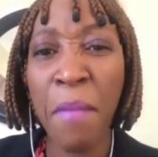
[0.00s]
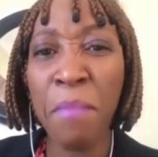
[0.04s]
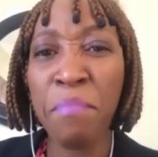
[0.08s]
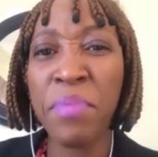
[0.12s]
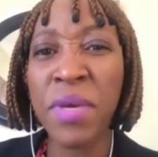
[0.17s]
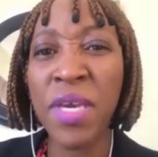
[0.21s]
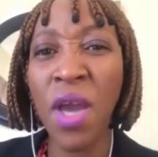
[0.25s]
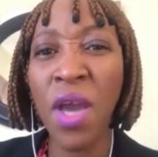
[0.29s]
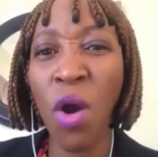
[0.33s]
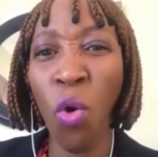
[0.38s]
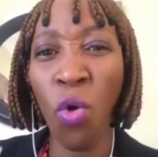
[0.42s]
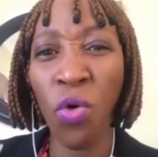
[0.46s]

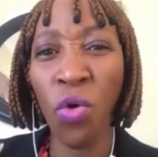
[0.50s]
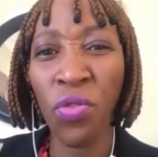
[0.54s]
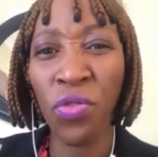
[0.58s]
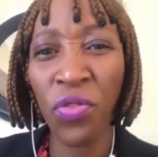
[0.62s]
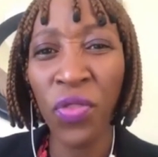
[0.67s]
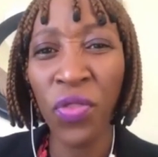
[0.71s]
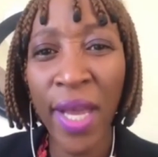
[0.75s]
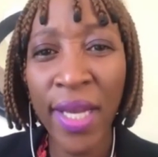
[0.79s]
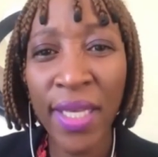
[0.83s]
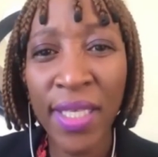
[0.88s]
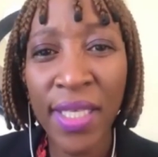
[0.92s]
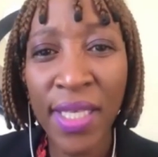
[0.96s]
Be
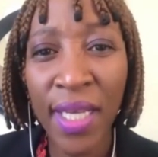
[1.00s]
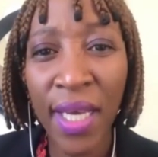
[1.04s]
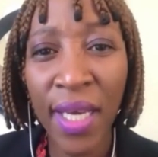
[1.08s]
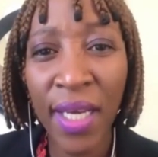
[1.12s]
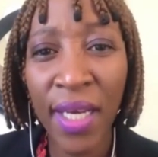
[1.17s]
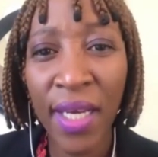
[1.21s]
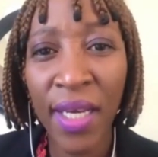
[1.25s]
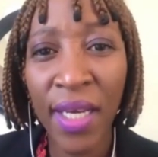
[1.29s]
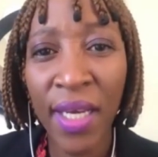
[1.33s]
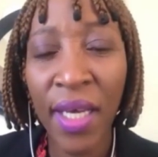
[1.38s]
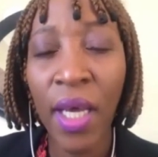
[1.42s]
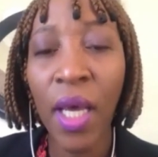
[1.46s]

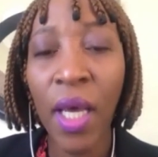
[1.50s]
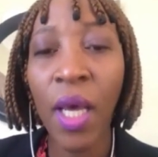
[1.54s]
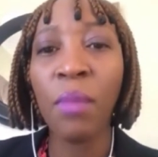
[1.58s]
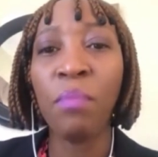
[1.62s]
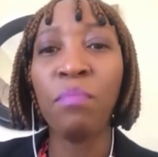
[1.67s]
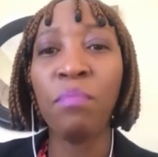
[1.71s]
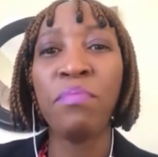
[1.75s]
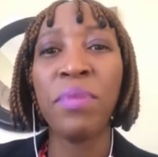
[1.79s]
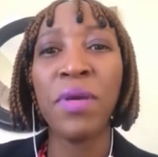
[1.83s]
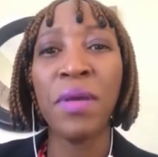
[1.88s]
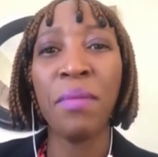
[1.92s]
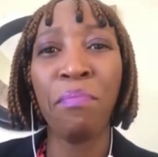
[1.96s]
authentic.
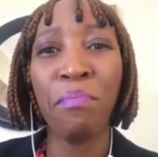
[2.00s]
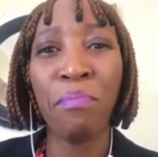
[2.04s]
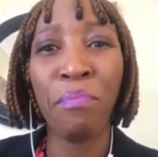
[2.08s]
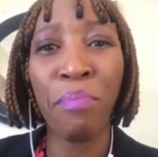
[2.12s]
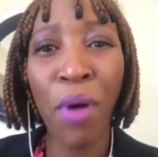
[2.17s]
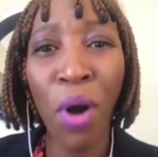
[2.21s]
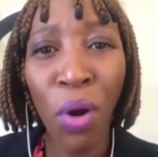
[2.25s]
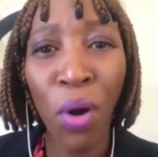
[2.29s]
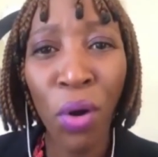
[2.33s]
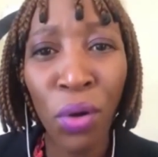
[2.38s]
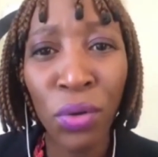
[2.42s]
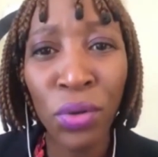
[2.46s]
Be
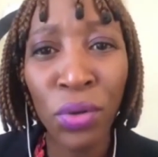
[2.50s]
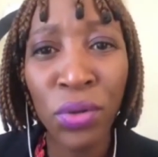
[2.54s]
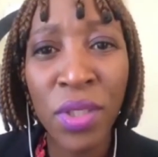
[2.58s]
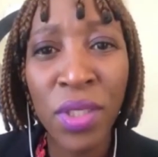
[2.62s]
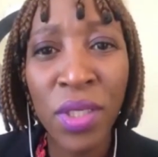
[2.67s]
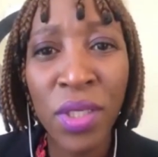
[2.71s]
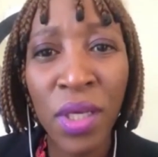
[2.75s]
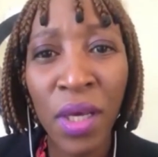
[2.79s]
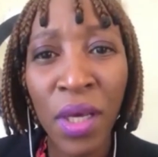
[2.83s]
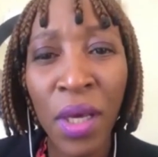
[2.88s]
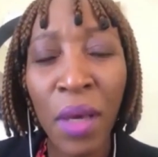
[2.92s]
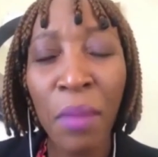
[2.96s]
bold.
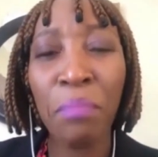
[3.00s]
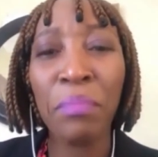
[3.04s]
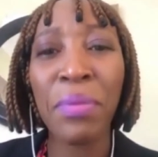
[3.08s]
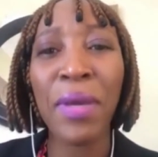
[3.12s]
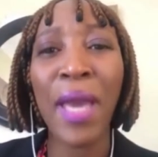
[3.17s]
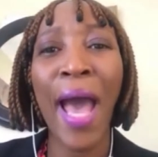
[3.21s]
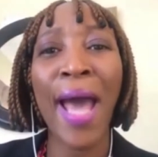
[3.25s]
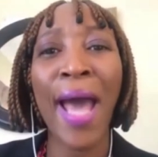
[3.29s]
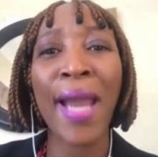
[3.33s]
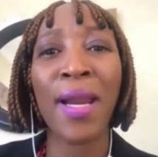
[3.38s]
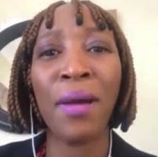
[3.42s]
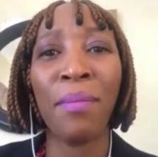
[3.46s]
Be
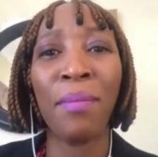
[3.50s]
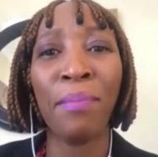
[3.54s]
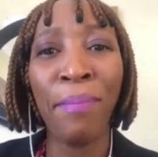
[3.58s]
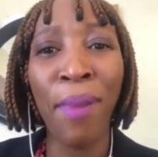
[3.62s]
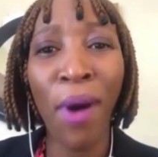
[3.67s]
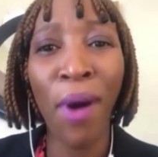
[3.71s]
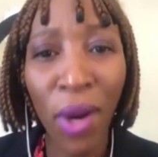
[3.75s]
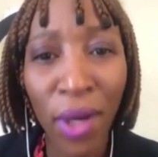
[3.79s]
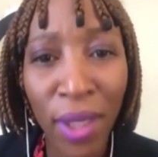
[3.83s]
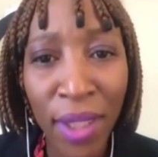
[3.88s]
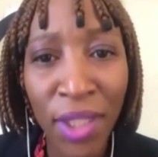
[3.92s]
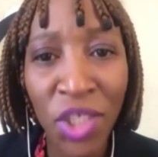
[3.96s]

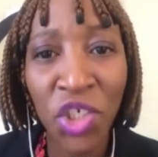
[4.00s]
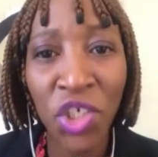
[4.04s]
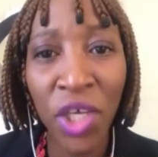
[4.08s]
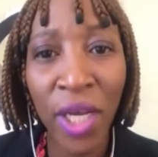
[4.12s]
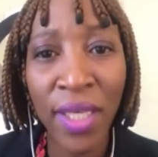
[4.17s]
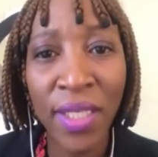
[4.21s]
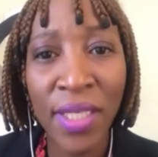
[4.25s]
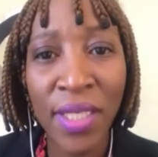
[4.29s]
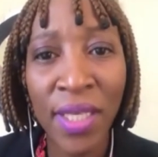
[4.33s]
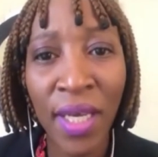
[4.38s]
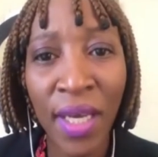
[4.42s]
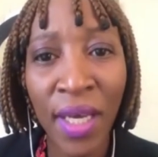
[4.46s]

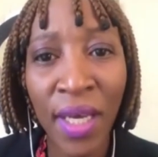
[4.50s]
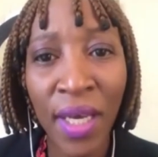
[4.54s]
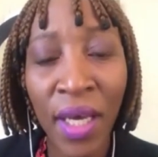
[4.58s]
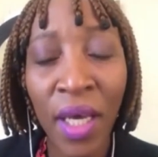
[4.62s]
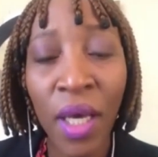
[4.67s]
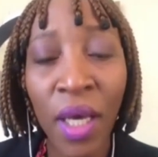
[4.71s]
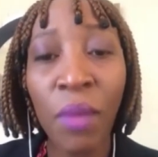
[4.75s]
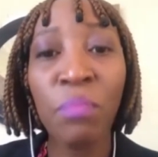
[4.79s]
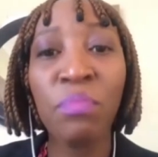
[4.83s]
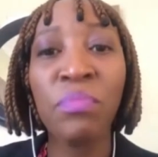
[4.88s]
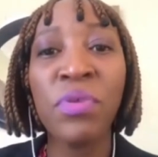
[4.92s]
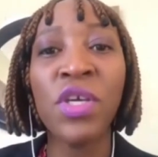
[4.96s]
unapologetic.
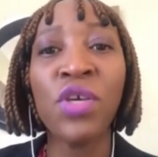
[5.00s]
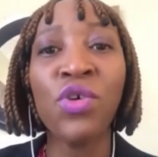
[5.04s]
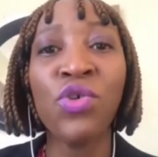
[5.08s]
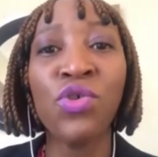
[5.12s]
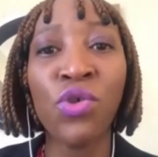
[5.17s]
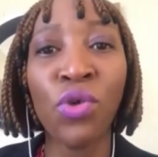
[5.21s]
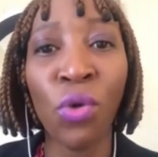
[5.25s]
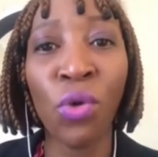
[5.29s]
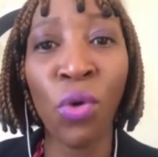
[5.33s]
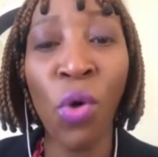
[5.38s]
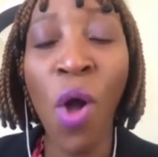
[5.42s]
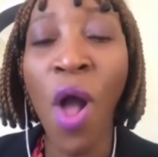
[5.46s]
Be
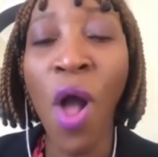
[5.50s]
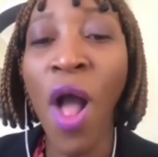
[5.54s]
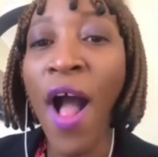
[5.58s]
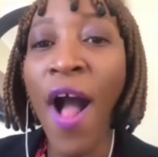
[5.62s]
you.